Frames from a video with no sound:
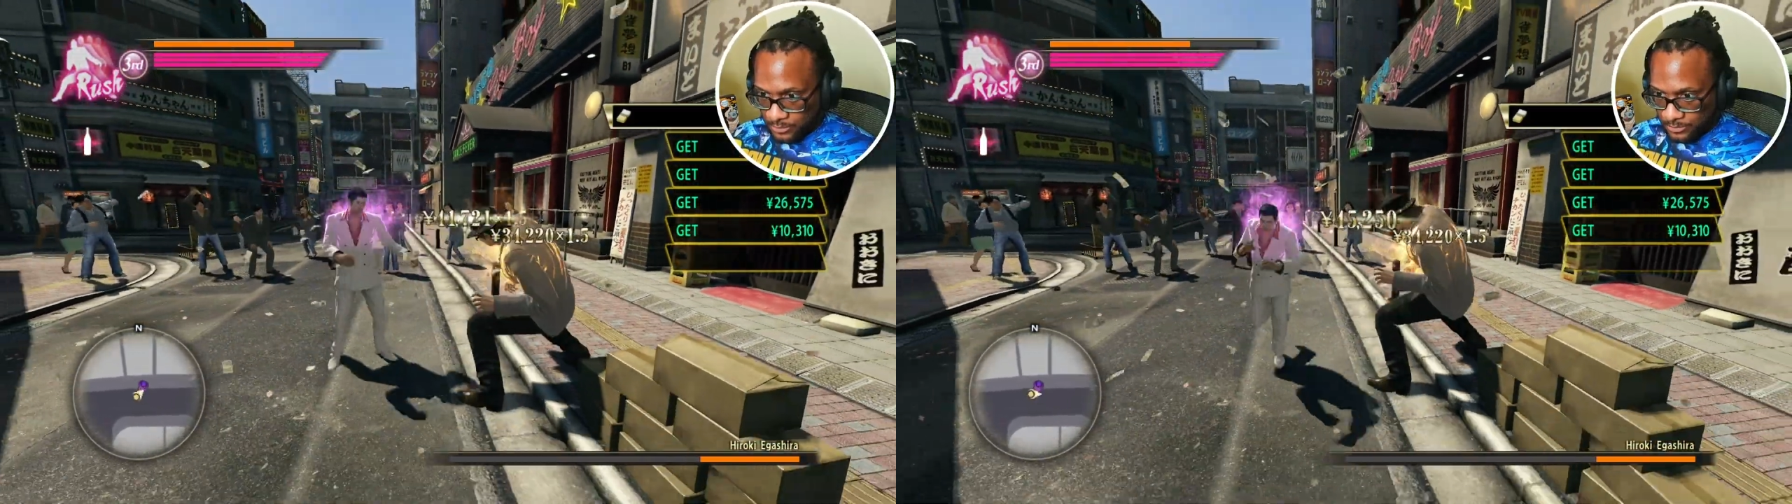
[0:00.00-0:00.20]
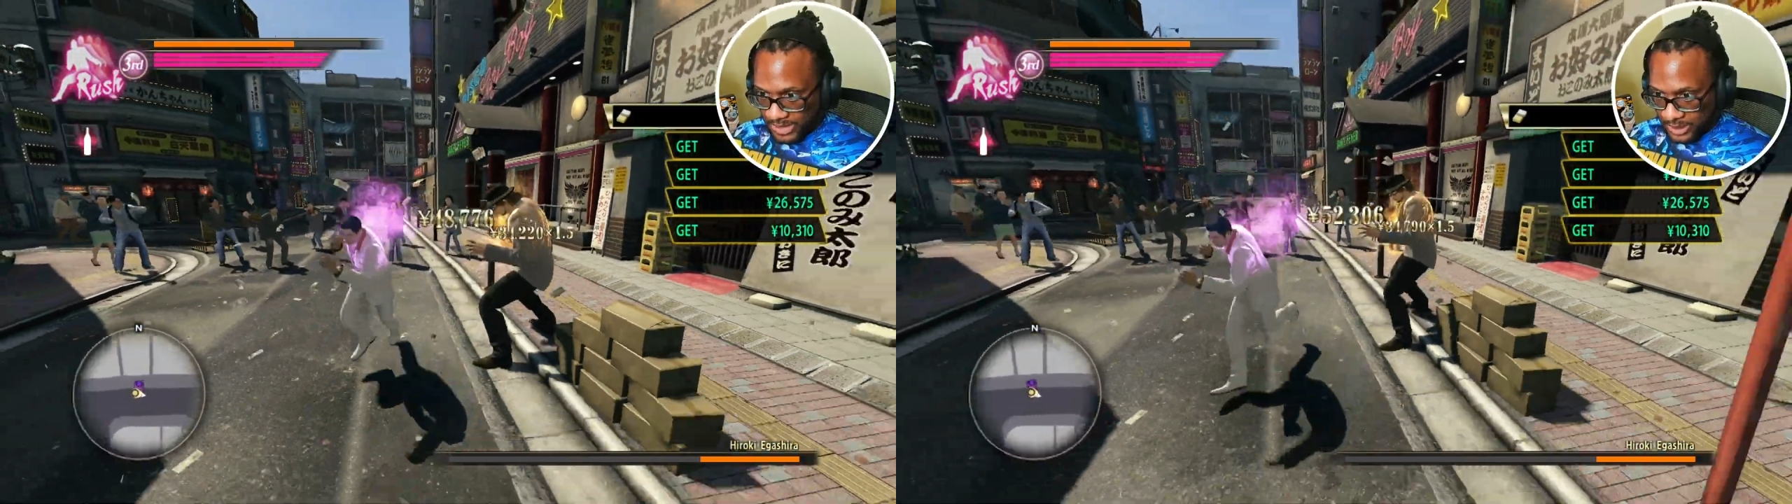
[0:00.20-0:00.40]

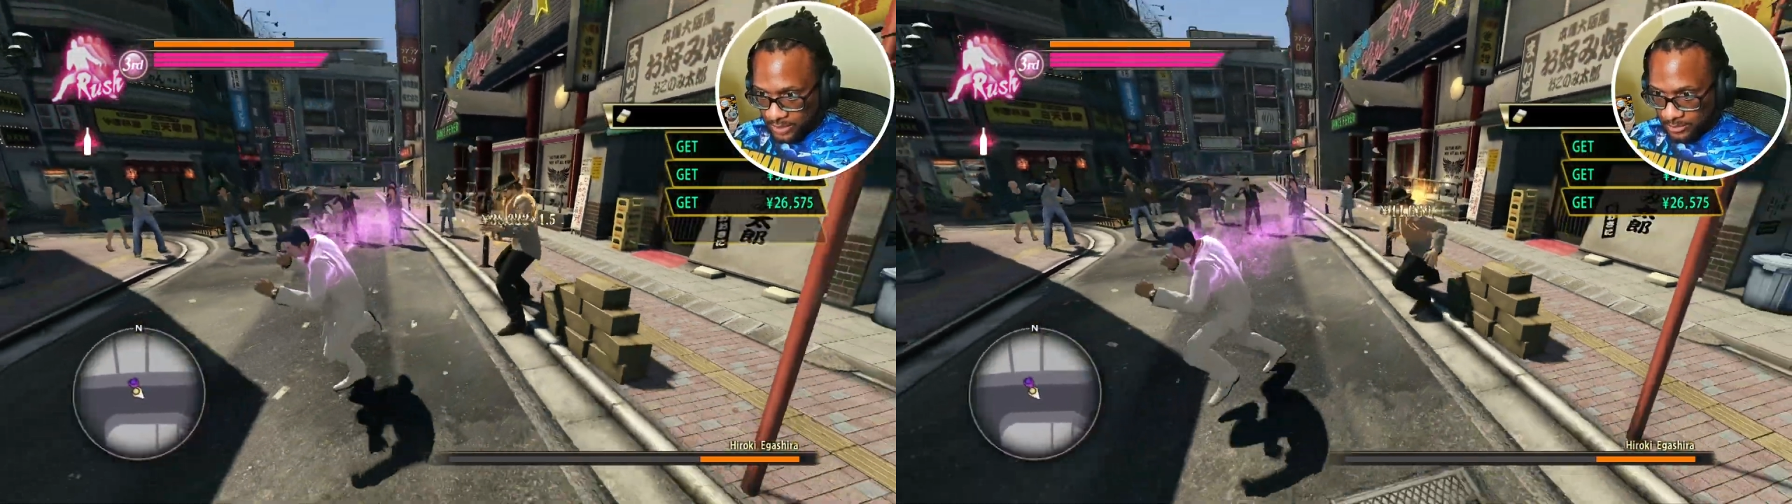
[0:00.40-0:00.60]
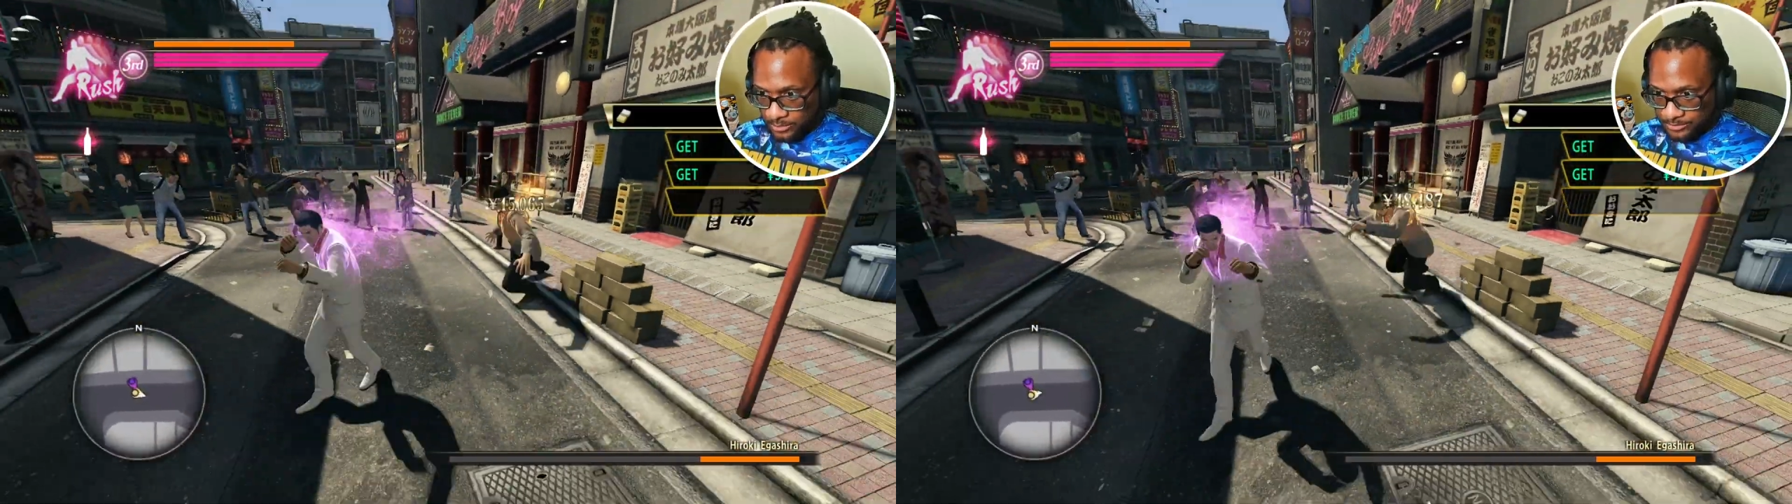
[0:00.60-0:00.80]
Back up.
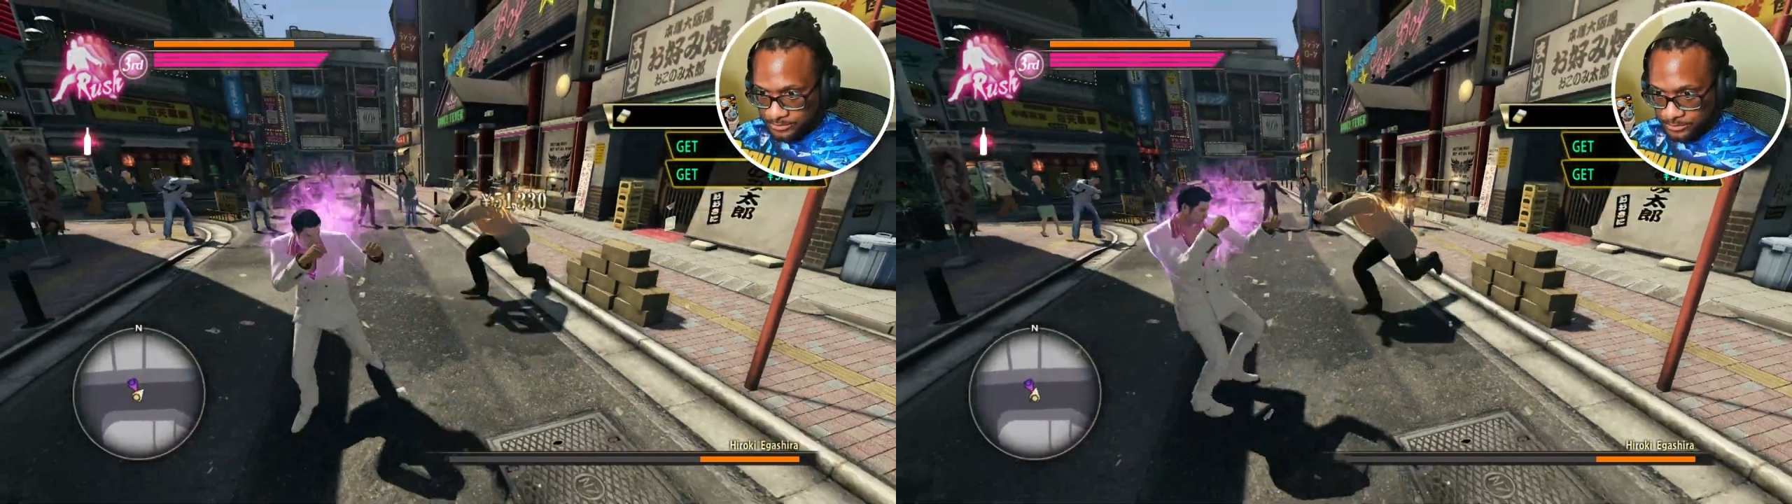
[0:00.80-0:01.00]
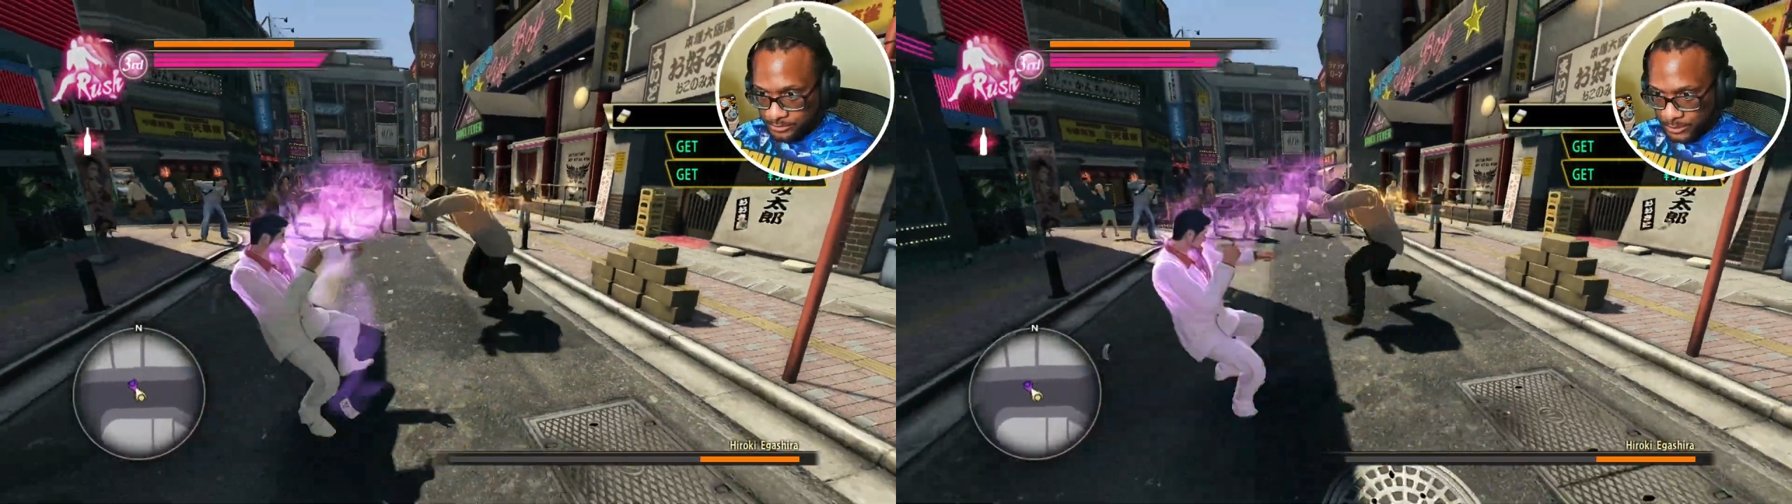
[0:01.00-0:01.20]

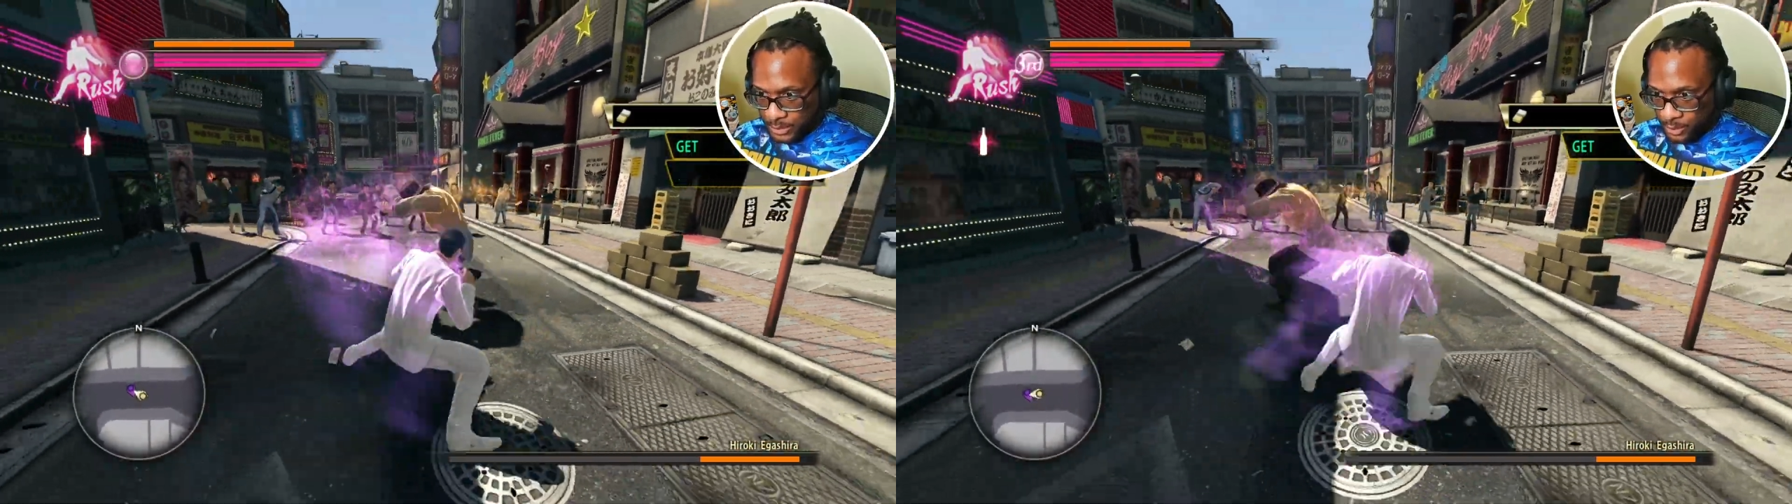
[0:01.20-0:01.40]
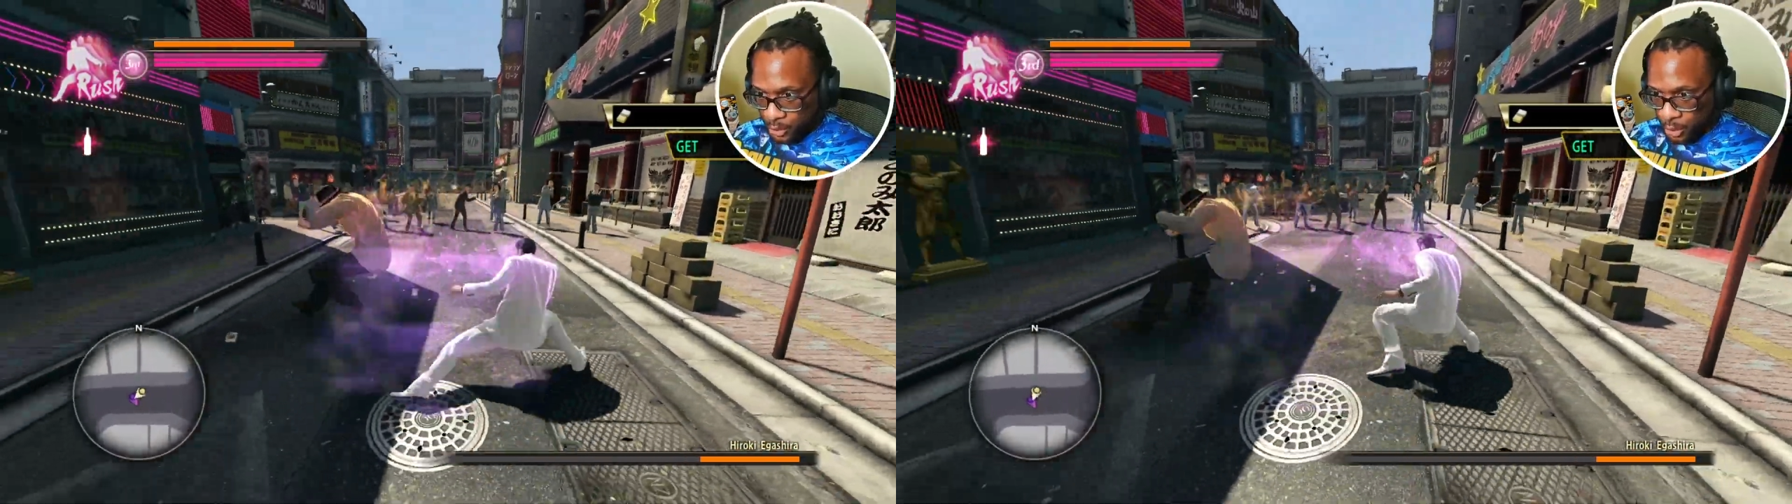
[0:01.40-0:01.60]

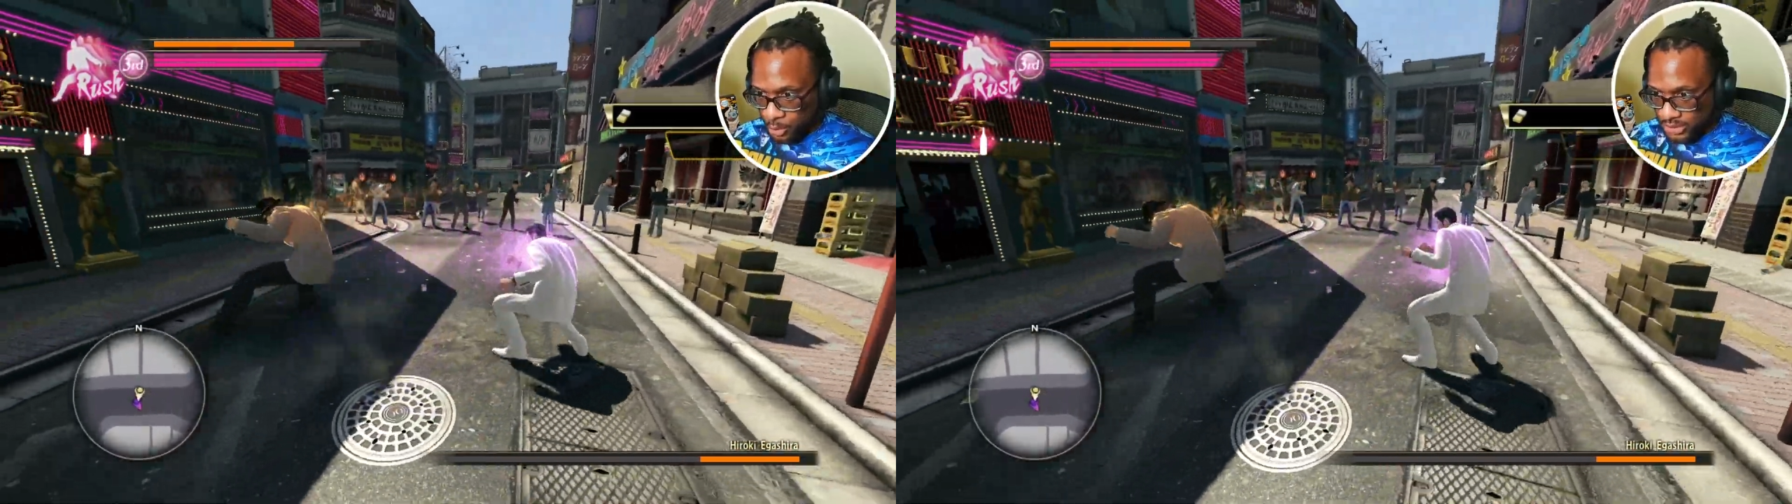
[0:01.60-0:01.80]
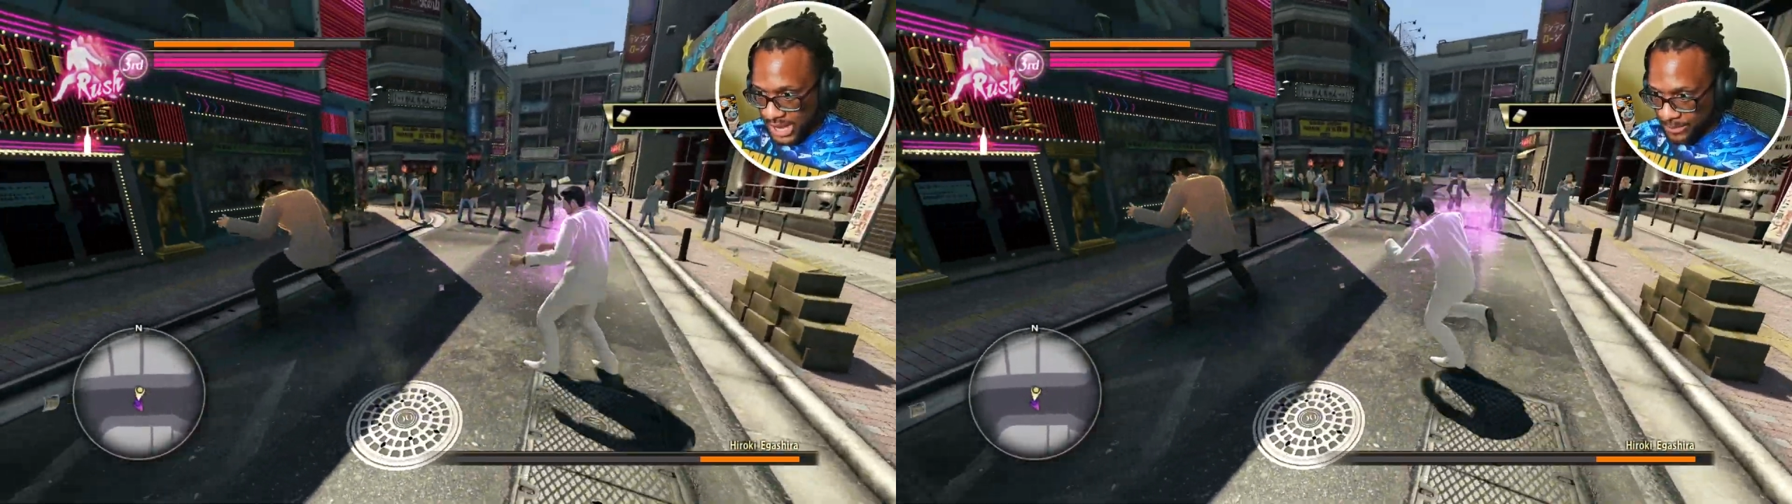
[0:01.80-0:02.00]
Woo,
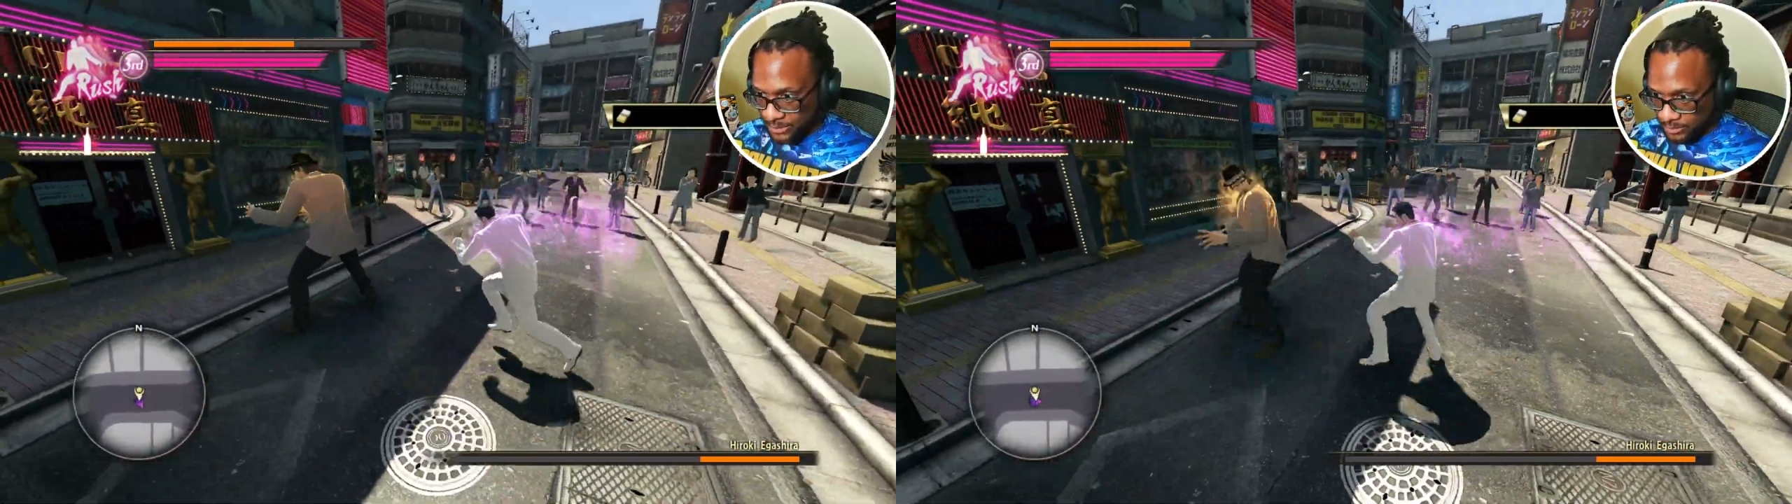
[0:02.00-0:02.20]
stop it.